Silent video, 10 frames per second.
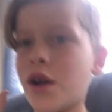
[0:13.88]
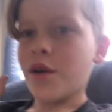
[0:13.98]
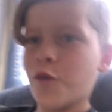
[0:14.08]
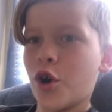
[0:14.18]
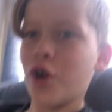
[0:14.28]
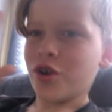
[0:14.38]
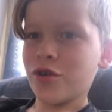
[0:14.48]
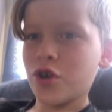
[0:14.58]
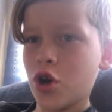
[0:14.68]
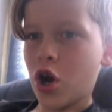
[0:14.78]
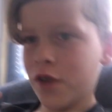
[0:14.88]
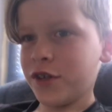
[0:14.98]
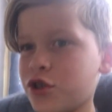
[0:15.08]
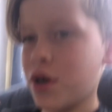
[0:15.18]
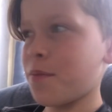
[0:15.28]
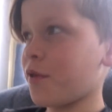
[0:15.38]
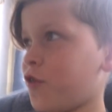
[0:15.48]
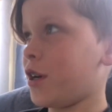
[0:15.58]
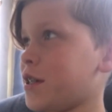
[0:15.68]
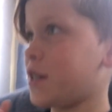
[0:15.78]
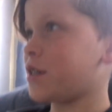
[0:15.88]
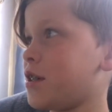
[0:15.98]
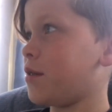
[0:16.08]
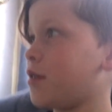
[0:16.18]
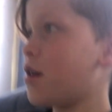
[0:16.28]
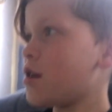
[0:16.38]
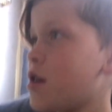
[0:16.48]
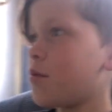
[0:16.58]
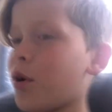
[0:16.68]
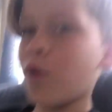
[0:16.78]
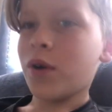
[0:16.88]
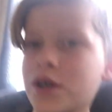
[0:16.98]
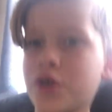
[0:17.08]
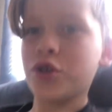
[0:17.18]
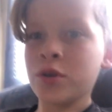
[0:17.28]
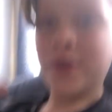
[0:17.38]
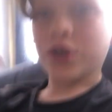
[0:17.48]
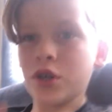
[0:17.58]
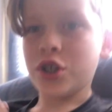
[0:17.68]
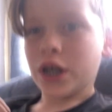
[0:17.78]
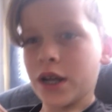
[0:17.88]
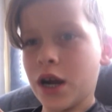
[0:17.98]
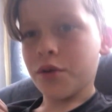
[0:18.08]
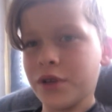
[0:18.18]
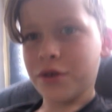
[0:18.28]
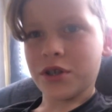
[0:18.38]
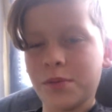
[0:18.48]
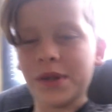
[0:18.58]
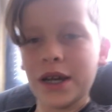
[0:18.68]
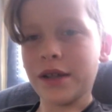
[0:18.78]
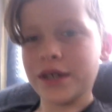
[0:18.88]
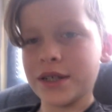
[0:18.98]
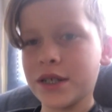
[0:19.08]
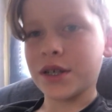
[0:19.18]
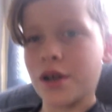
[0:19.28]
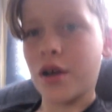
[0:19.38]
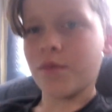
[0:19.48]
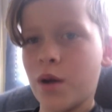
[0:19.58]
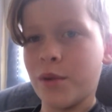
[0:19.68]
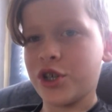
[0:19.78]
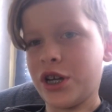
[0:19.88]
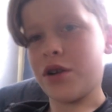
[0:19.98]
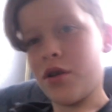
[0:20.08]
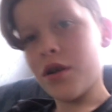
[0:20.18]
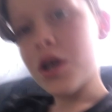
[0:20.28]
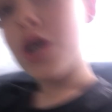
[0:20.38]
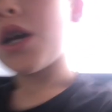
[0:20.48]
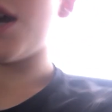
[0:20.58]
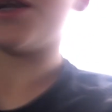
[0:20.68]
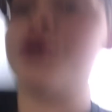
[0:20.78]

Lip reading: of our RV trip. If you guys didn't see part 1 and 2, be sure to check it out. There's a playlist on my channel, and